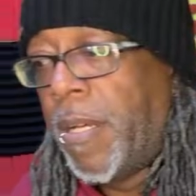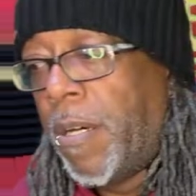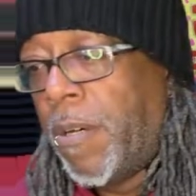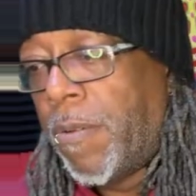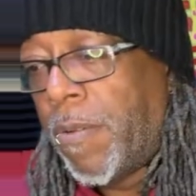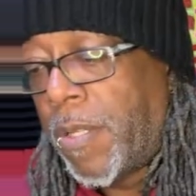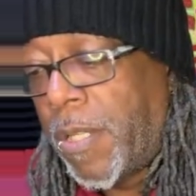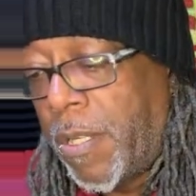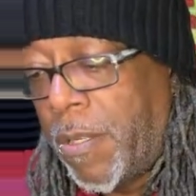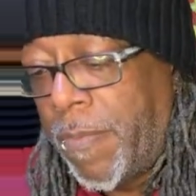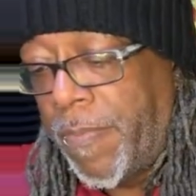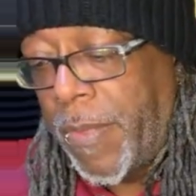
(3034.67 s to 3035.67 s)
Oh,
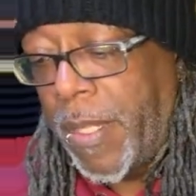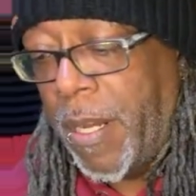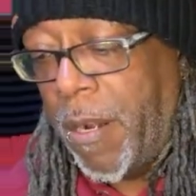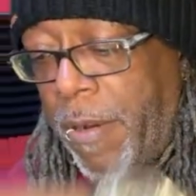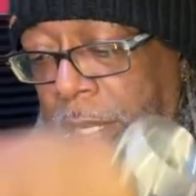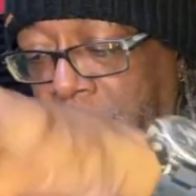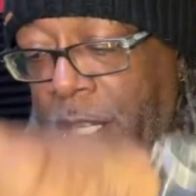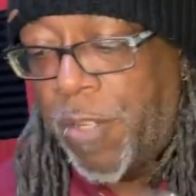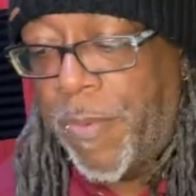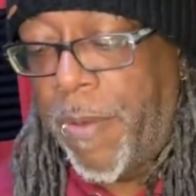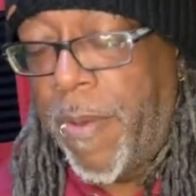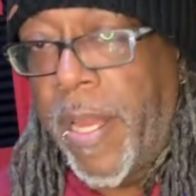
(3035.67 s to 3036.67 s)
so that already tells
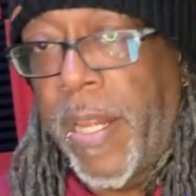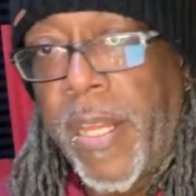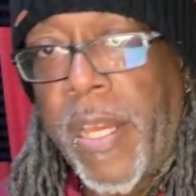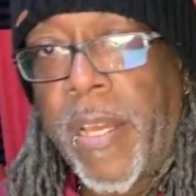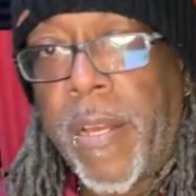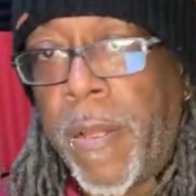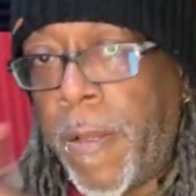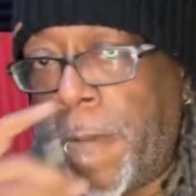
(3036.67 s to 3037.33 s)
me right there.